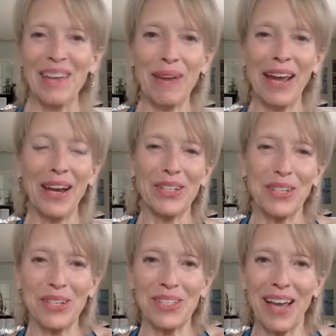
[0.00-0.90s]
My hair
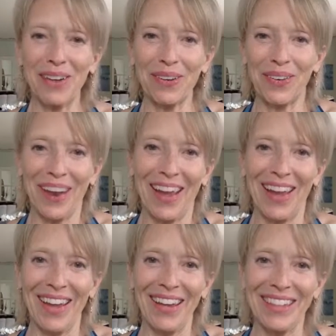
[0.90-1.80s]
turns out
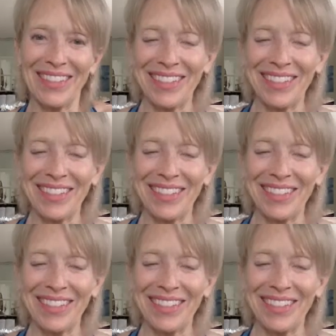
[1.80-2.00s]
great.